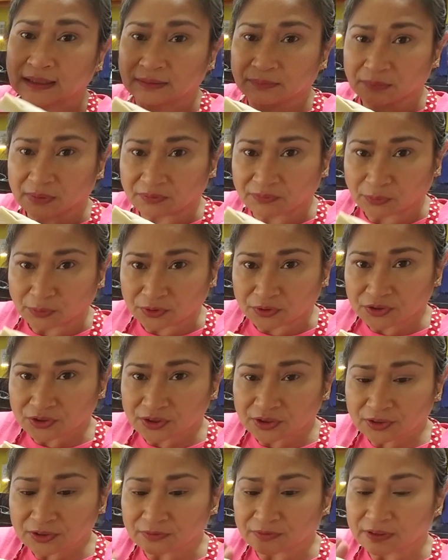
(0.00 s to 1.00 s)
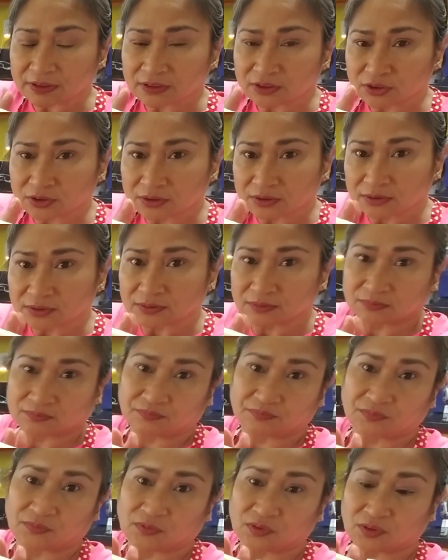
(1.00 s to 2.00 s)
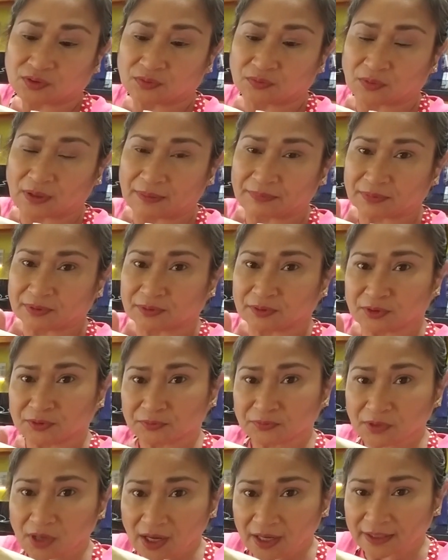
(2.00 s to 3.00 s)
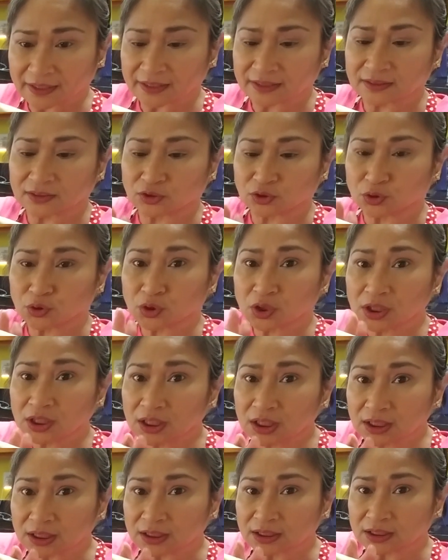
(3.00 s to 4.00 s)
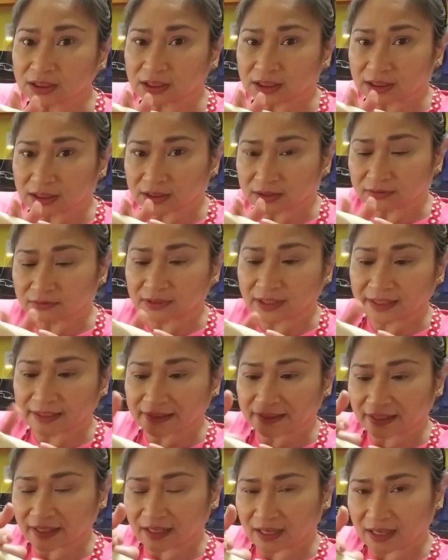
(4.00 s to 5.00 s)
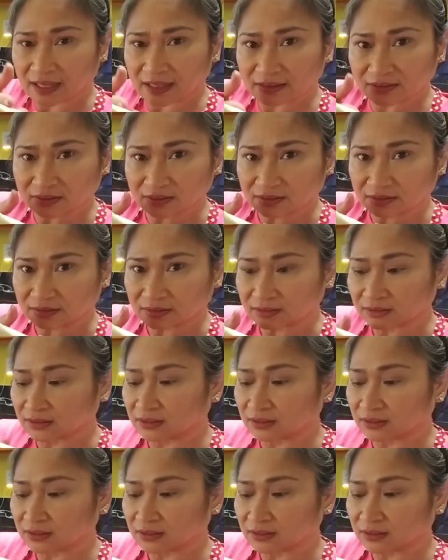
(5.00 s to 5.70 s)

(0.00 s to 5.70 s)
before you serve it, after you fried it, you cut it in diagonal.